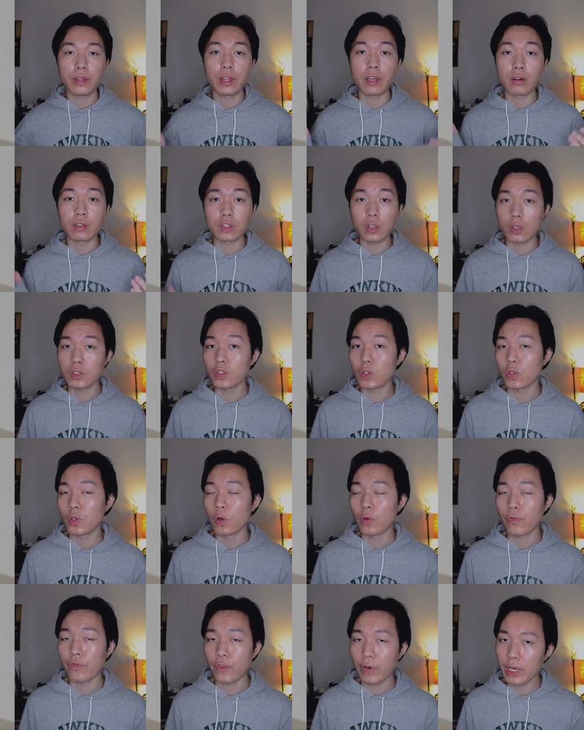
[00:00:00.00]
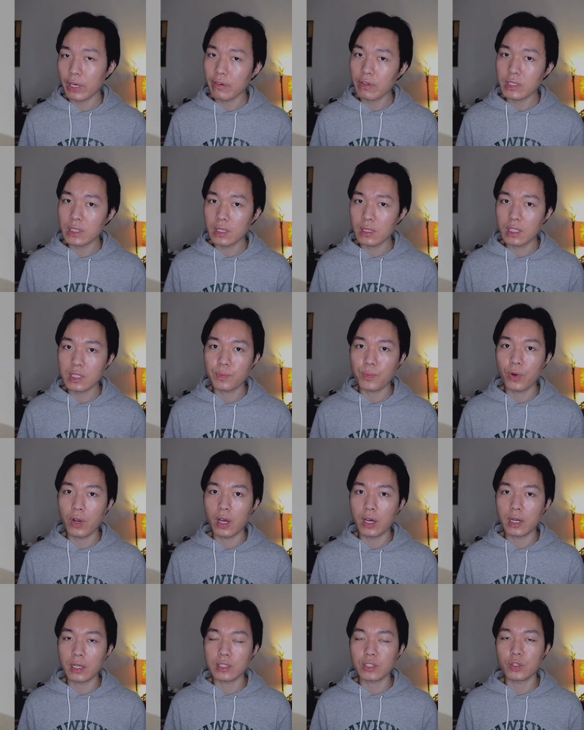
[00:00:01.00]
There's also no fragrance in this
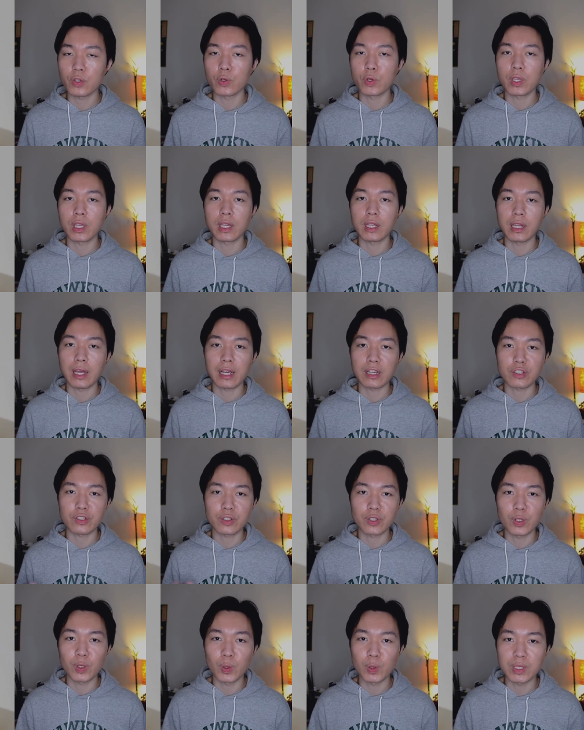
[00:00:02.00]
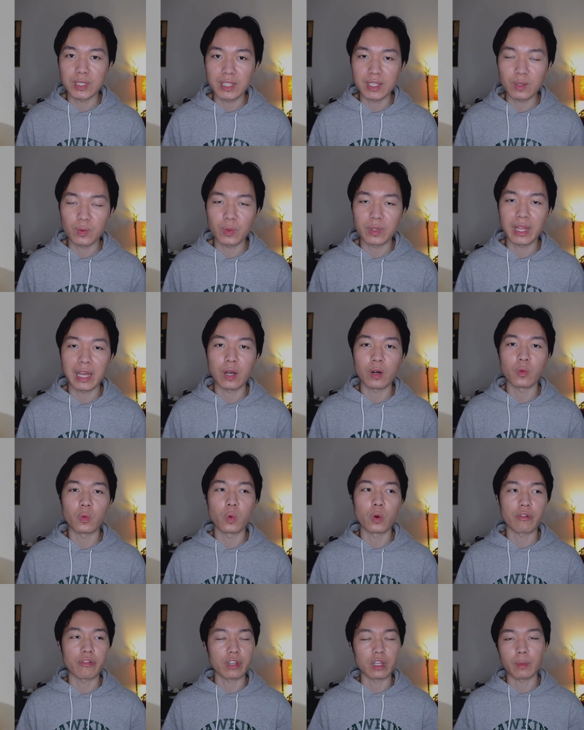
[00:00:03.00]
product, so you can actually use it without
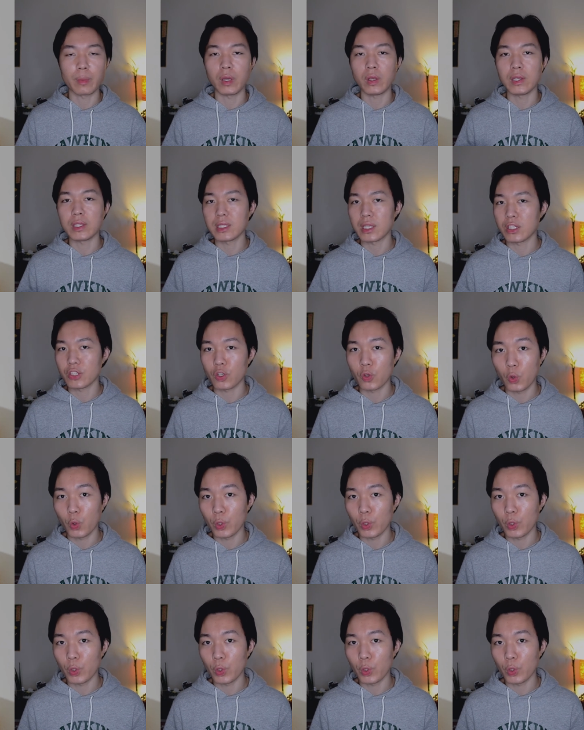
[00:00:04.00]
worrying about essential